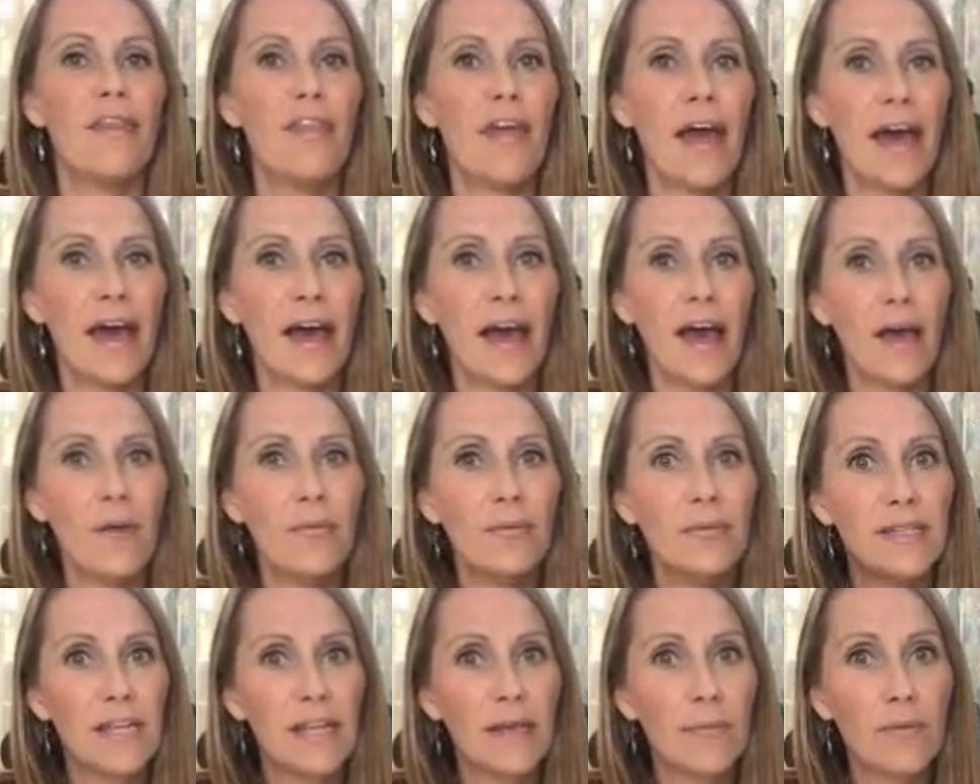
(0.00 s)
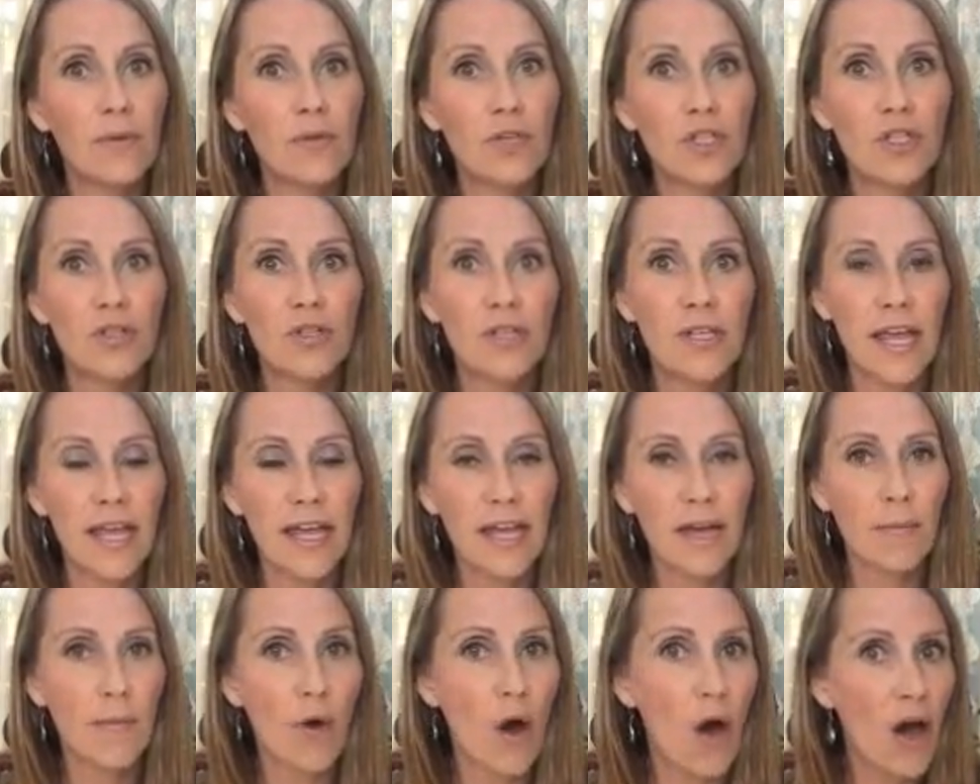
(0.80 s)
that I was able to
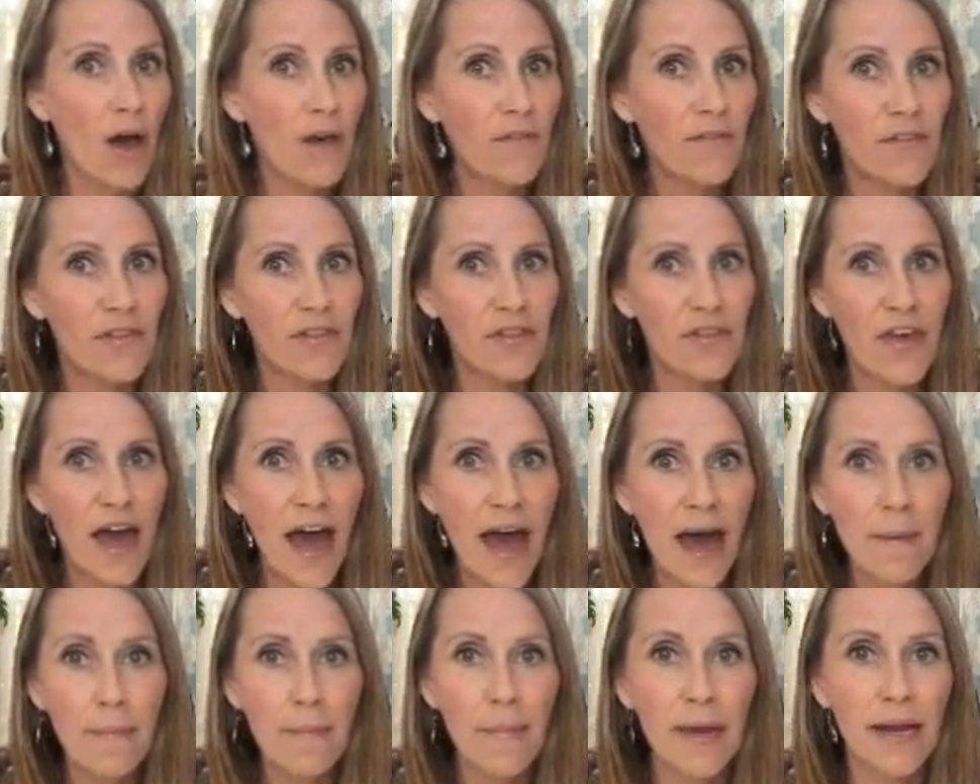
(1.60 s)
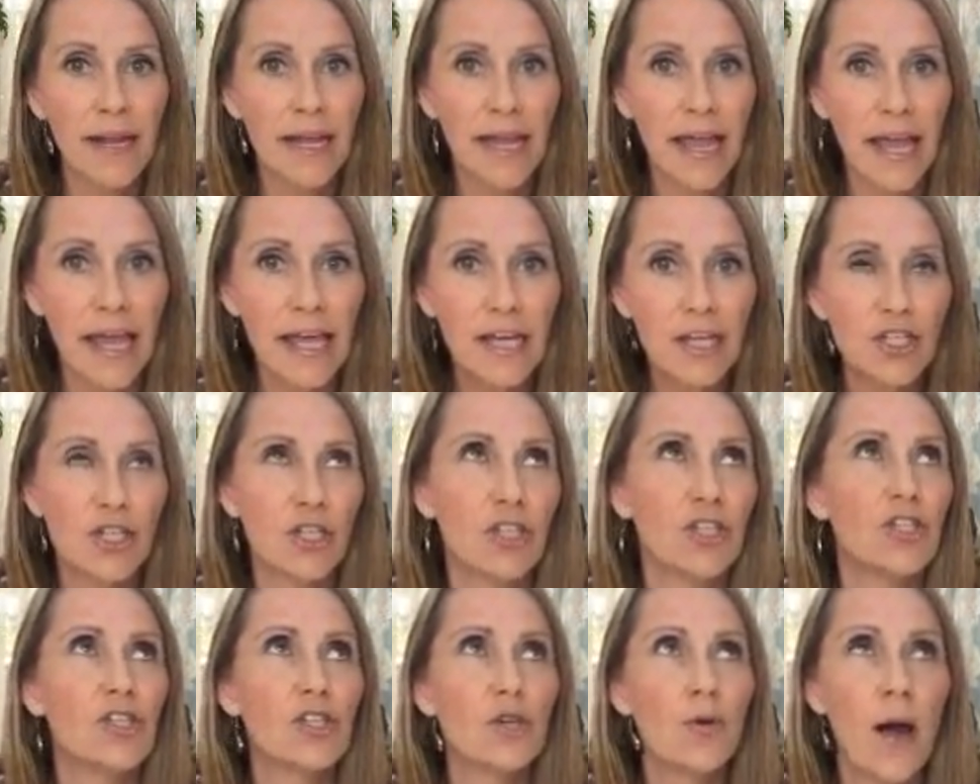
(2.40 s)
take him off that
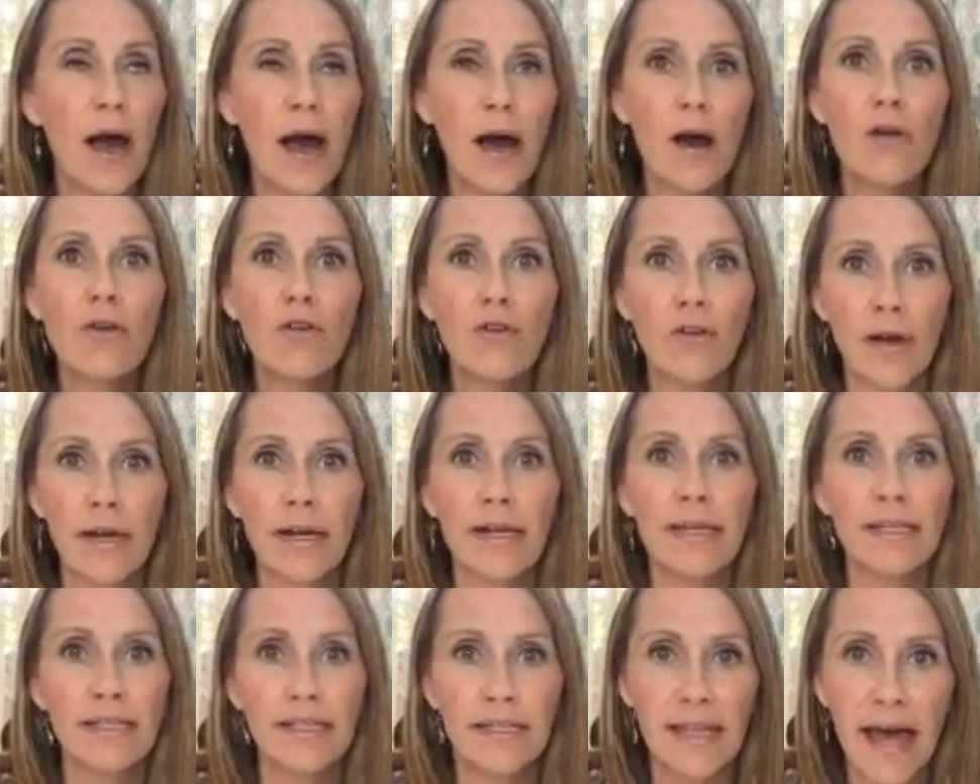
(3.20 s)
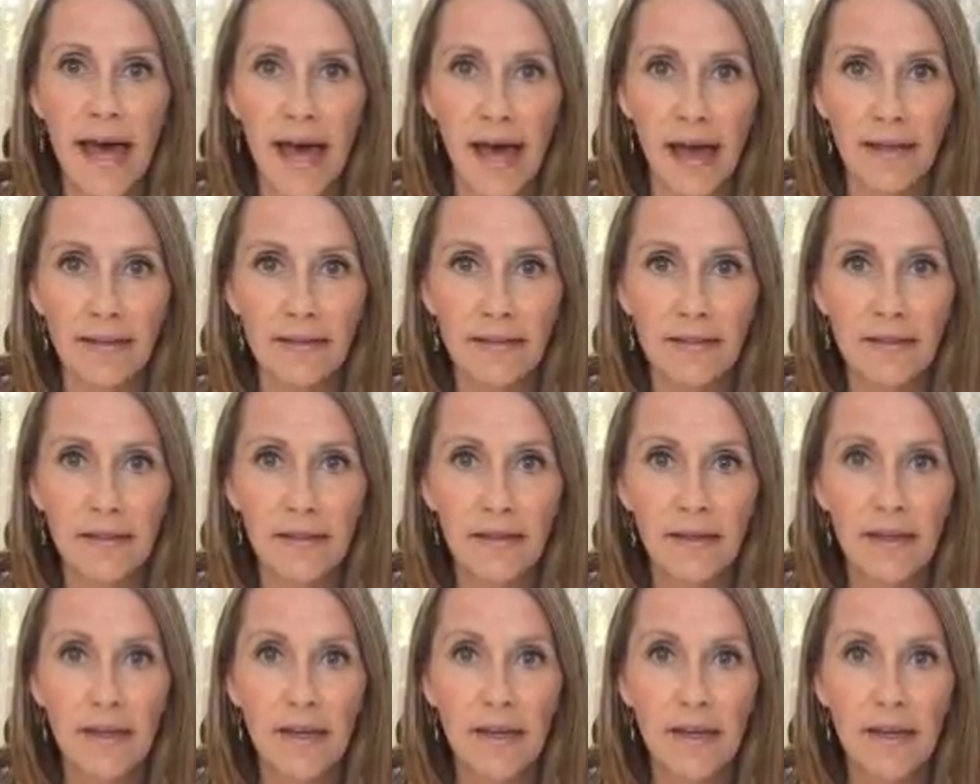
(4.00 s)
medication. So how great is that?